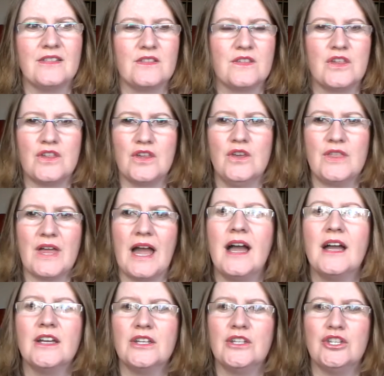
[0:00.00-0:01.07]
to do
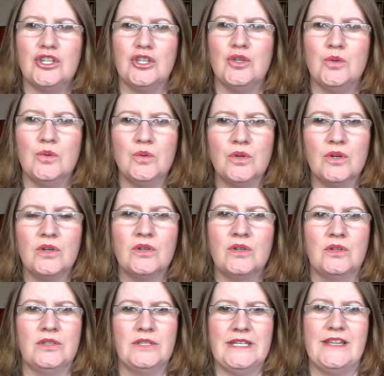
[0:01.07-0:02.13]
that, you
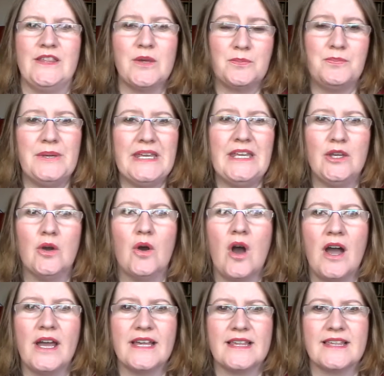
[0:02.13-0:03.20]
need to be your
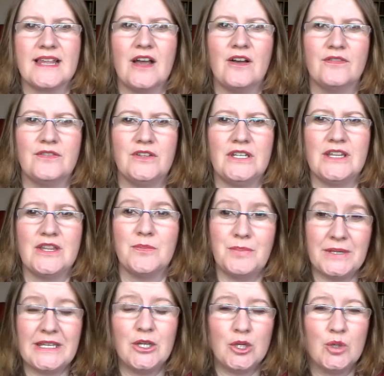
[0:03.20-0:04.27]
highest self. You need to
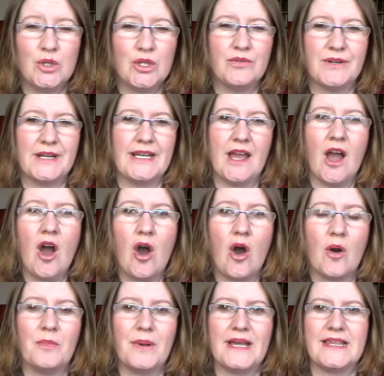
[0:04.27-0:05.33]
be who you really
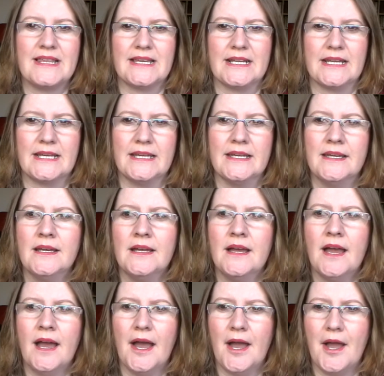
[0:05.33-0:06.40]
are, basically,
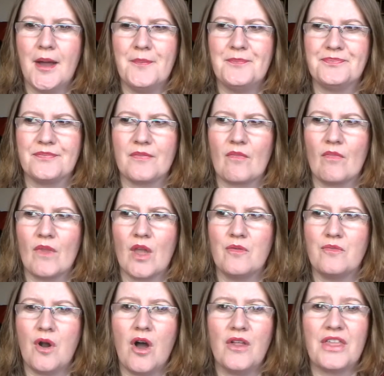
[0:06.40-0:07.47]

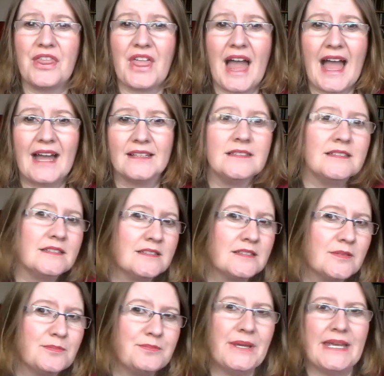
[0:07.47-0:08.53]
rather than
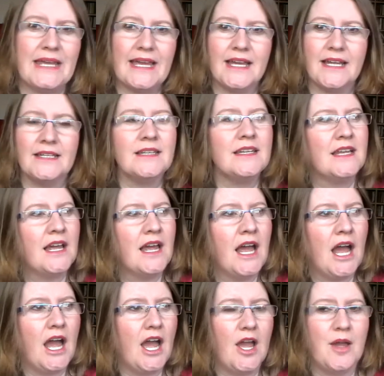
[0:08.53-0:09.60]
being,
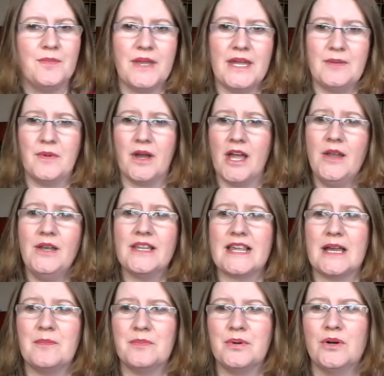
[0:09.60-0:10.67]
in my own
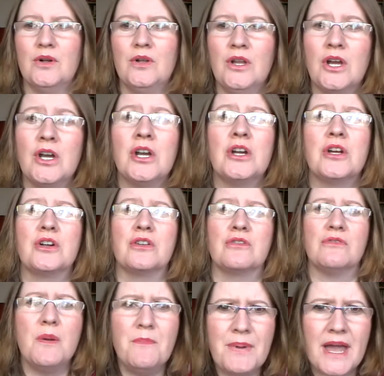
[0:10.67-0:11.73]
example,
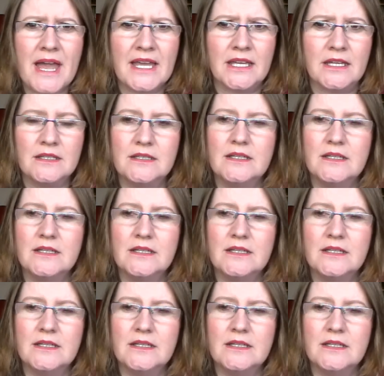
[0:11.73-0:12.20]
grumpy,